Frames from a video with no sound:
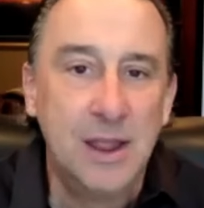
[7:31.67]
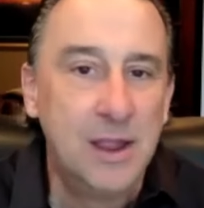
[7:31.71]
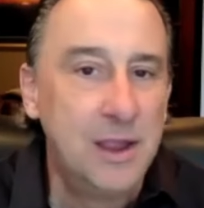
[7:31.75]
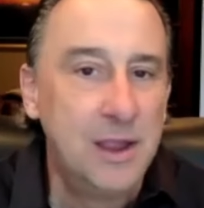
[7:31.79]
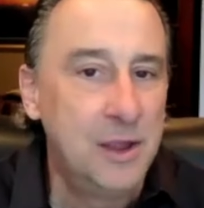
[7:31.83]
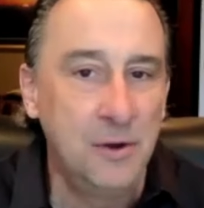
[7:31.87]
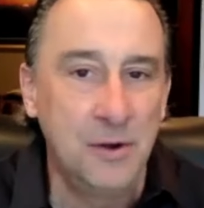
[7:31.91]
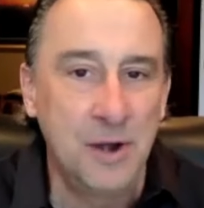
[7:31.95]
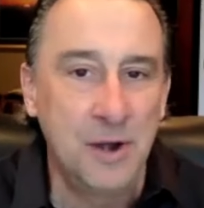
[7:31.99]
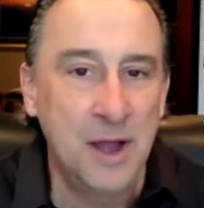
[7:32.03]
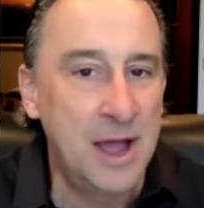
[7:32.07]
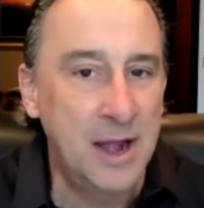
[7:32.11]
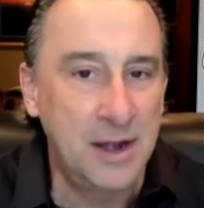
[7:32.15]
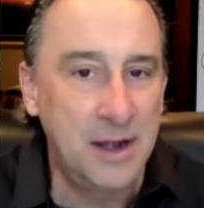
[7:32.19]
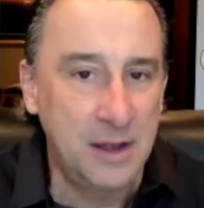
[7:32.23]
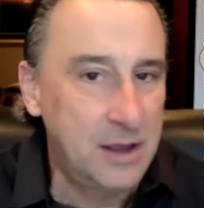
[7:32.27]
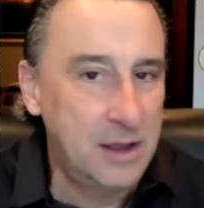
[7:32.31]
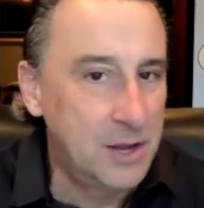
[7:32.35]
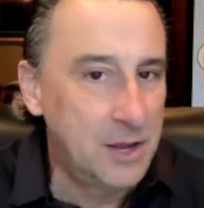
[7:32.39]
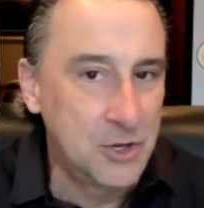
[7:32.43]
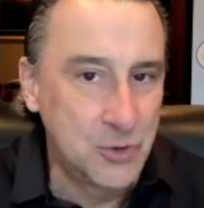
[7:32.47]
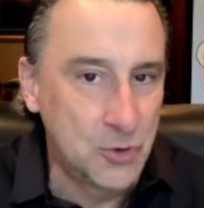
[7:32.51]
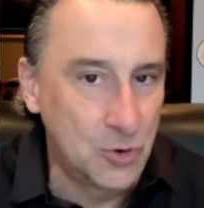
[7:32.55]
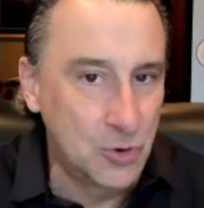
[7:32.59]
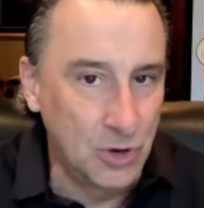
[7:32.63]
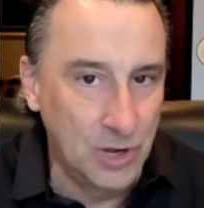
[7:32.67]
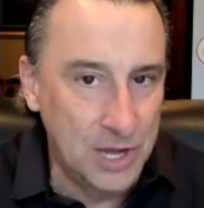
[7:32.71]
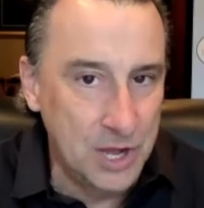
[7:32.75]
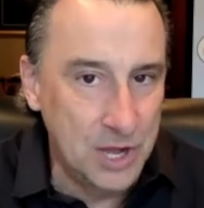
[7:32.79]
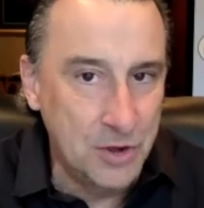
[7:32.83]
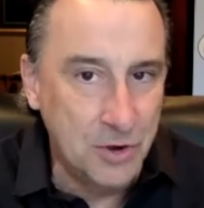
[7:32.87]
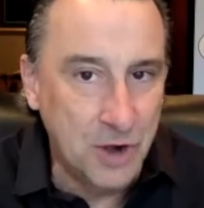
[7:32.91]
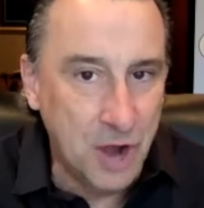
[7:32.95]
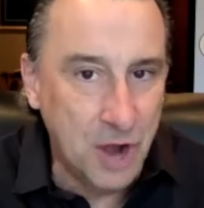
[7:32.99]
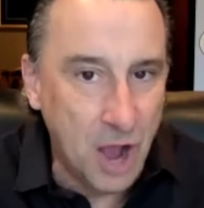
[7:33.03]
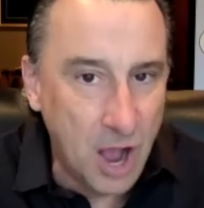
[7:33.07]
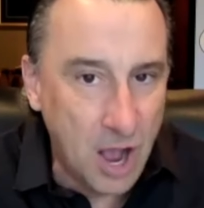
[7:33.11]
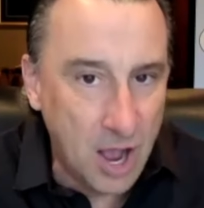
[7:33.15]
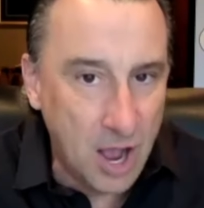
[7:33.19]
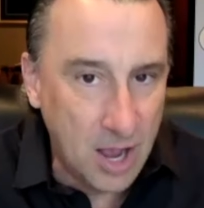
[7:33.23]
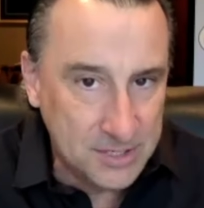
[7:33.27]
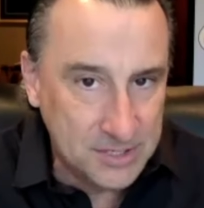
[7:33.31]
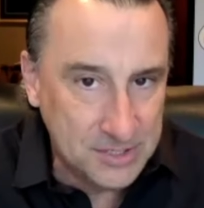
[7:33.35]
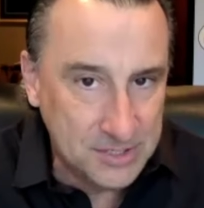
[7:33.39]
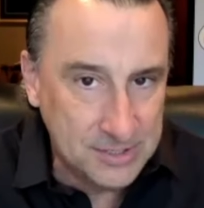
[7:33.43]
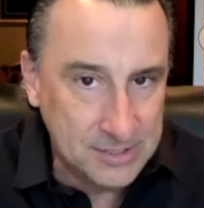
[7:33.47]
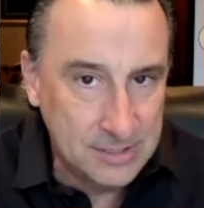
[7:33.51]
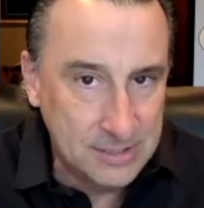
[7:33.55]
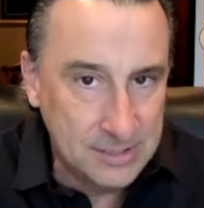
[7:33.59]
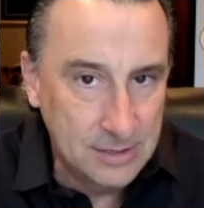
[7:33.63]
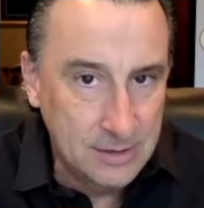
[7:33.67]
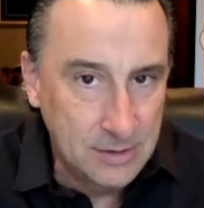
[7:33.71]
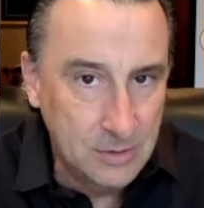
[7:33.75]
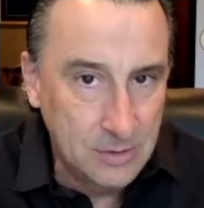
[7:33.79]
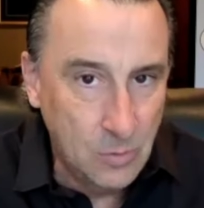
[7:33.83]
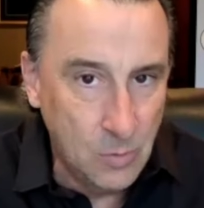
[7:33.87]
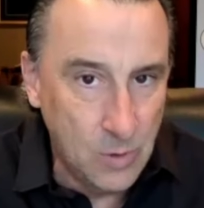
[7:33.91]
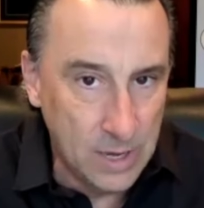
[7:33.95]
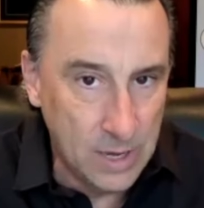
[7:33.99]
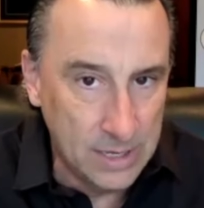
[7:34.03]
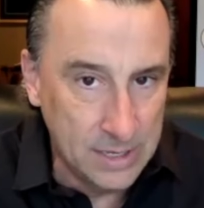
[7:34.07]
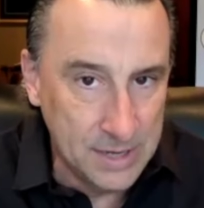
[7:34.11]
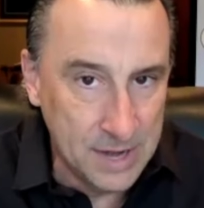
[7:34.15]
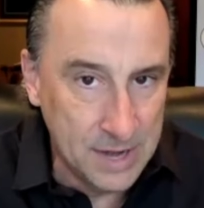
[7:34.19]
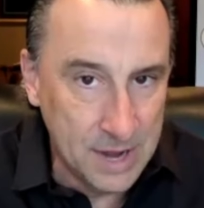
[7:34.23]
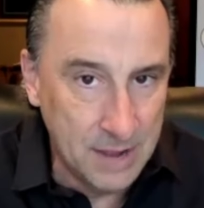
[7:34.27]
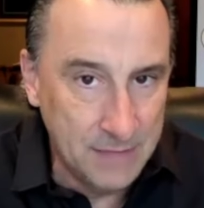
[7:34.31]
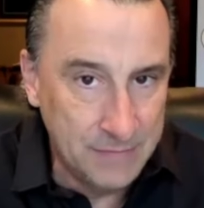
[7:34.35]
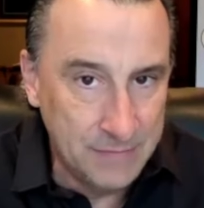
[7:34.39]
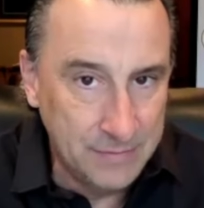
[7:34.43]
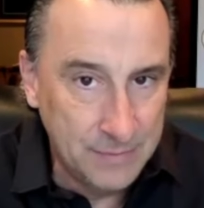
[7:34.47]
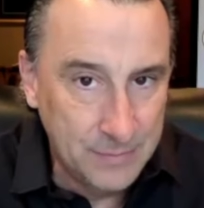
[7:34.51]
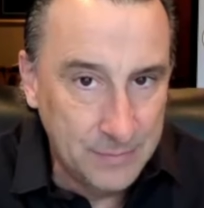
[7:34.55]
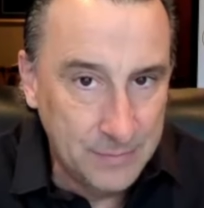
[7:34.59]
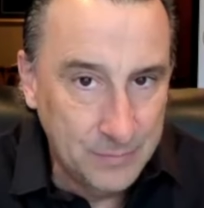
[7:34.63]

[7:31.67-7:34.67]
You're not controlling your costs well enough.